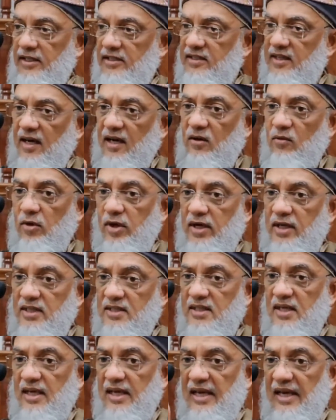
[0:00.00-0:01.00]
the second word
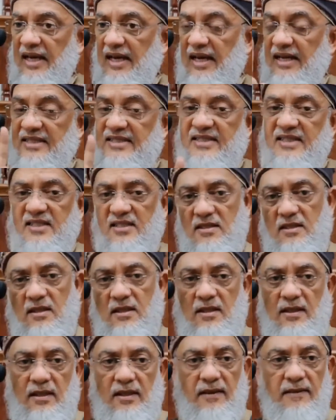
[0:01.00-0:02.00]
is
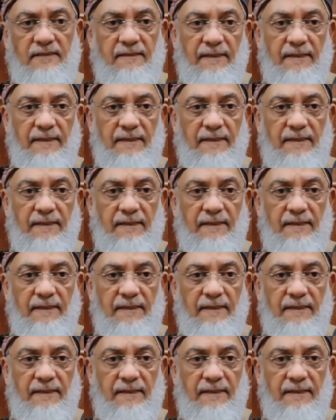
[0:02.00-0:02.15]
consistently.